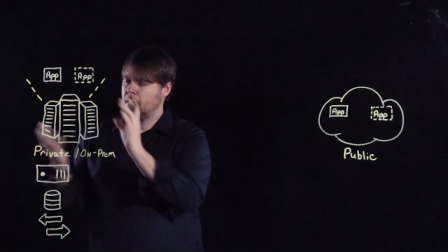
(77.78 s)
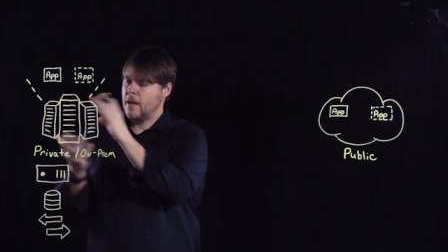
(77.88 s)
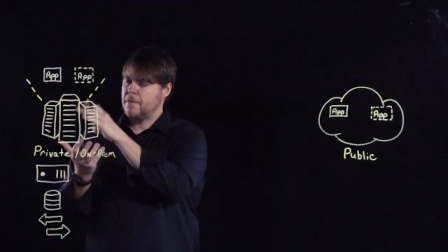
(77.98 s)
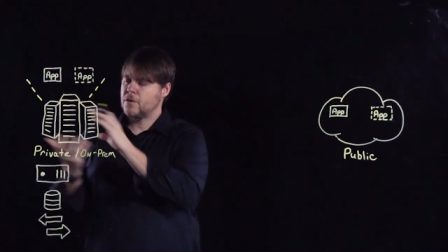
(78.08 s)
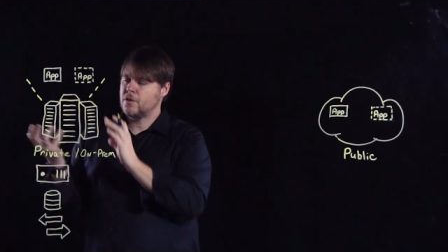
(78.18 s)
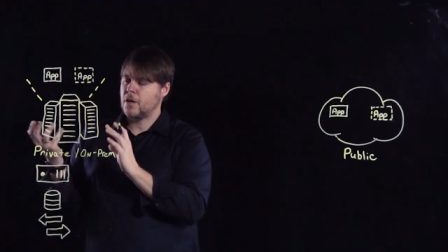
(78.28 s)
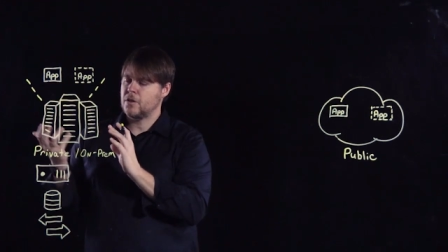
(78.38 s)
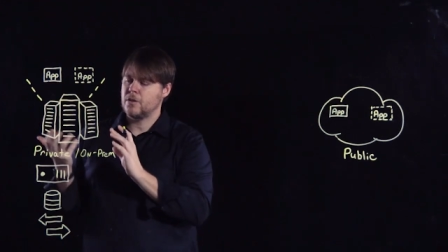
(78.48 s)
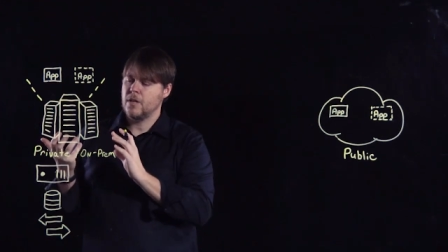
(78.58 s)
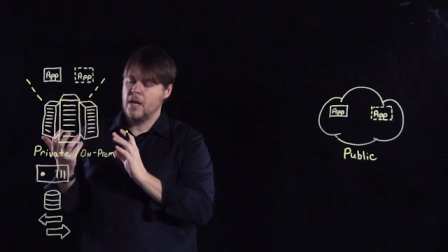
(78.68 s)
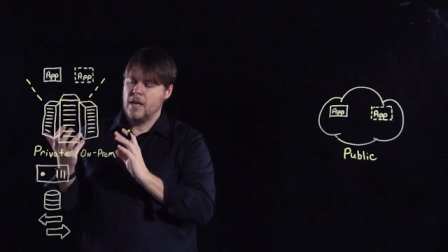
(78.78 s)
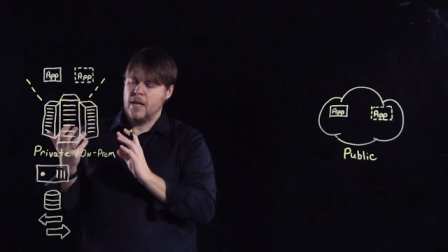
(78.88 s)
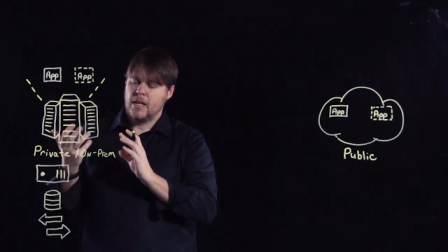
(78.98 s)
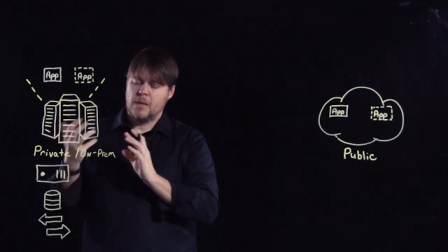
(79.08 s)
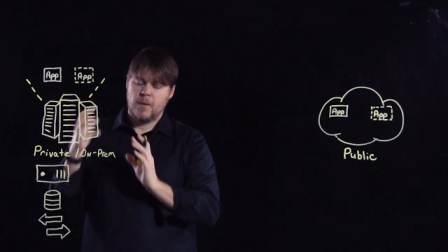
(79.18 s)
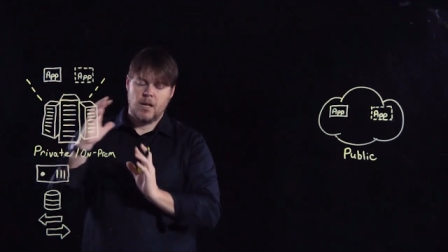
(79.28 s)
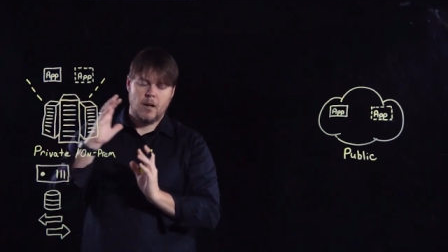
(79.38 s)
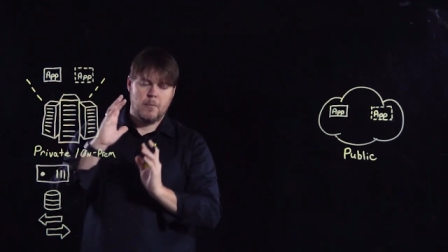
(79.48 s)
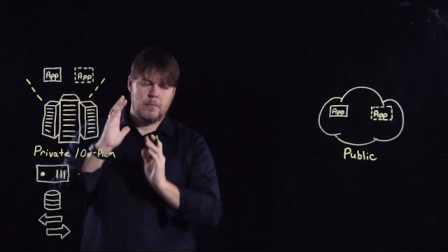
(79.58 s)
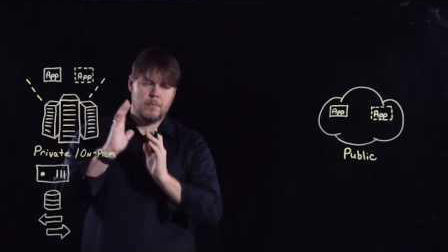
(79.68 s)
infrastructures can
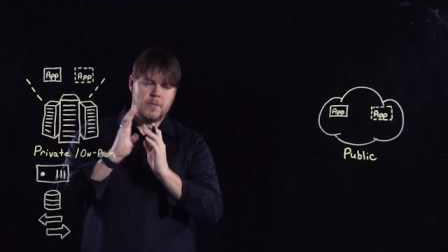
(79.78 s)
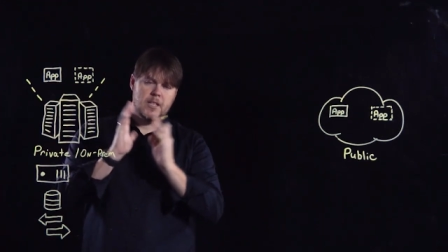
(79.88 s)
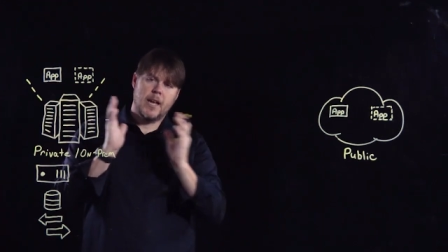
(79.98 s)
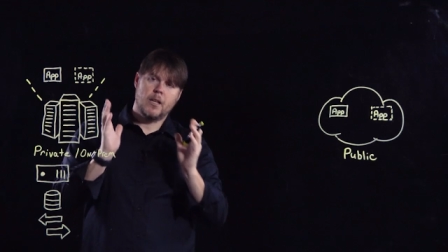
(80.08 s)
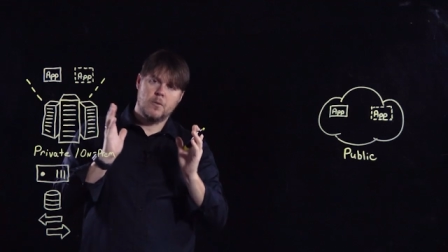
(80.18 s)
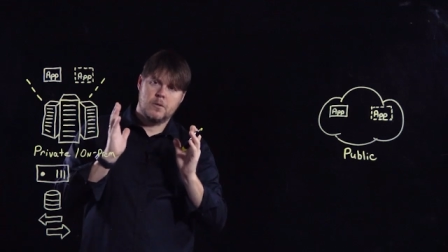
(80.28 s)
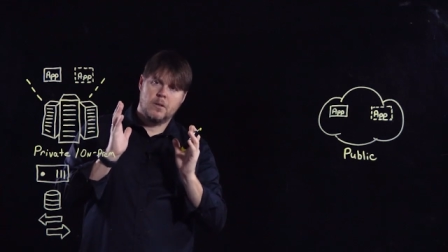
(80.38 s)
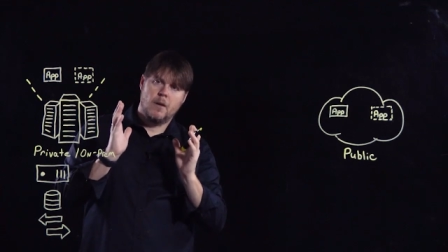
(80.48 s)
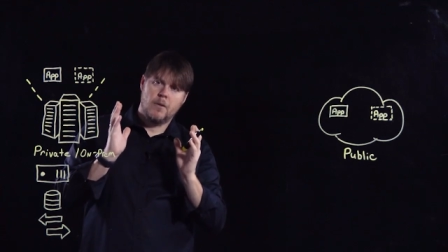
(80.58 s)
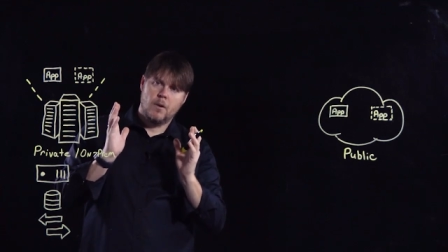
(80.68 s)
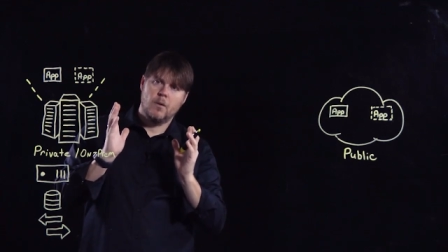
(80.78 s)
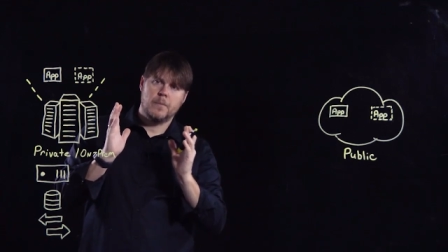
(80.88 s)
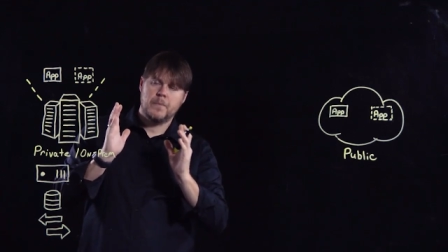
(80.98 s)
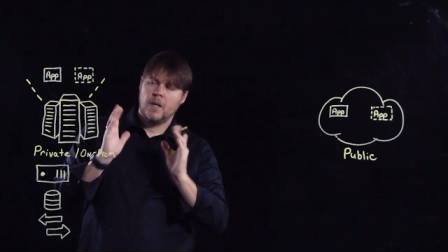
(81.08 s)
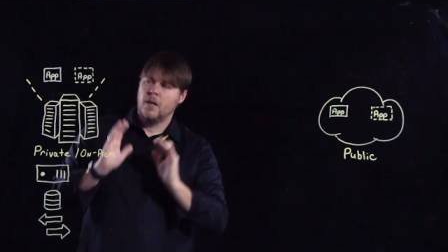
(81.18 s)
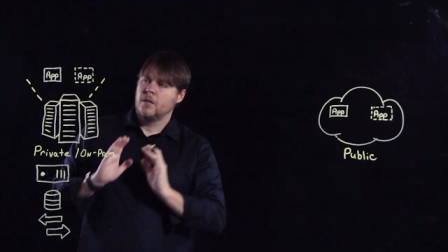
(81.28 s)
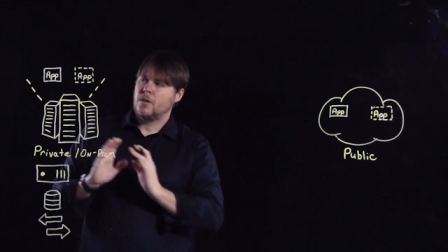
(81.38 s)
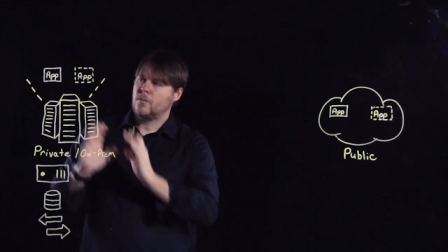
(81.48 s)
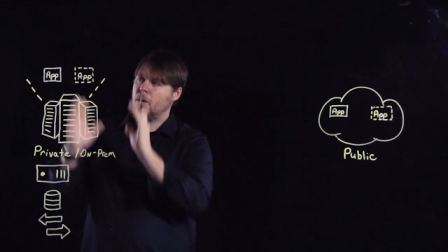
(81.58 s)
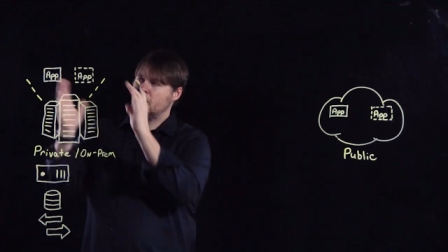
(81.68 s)
become silos of their own
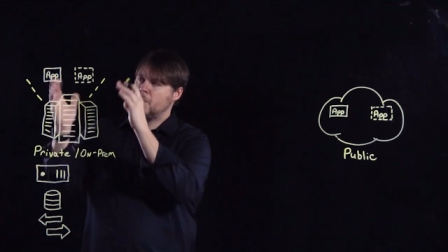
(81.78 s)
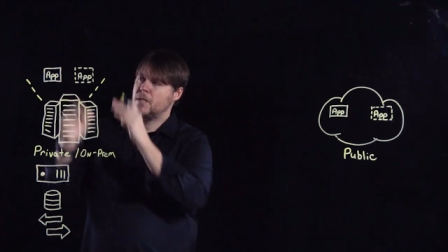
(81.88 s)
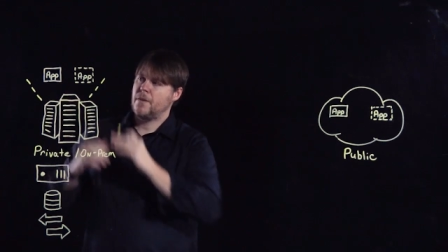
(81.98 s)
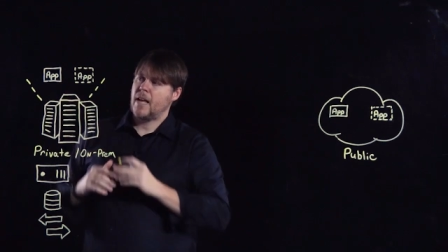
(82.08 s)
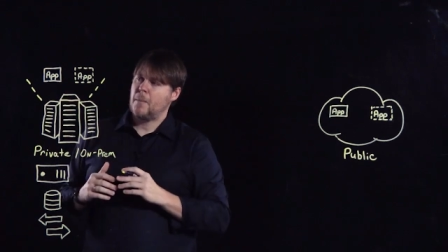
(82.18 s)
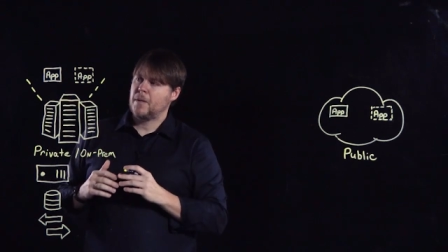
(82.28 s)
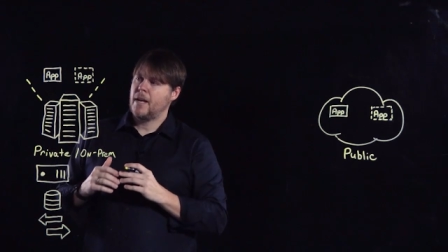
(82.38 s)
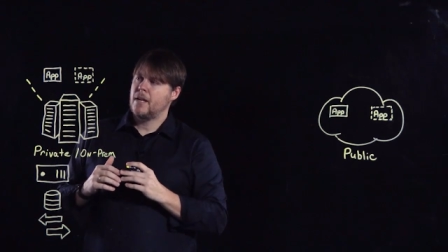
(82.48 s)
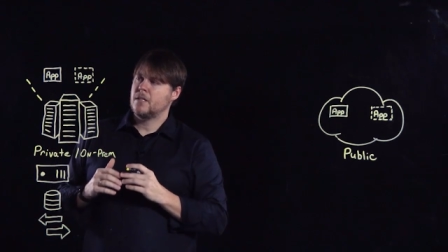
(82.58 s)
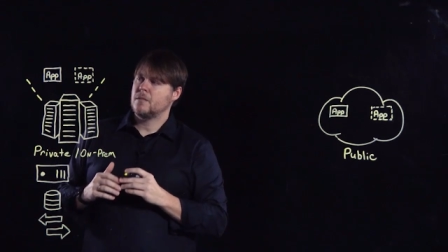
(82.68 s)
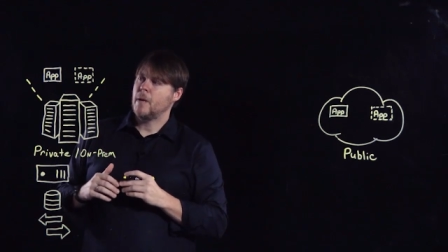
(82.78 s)
to run specific applications.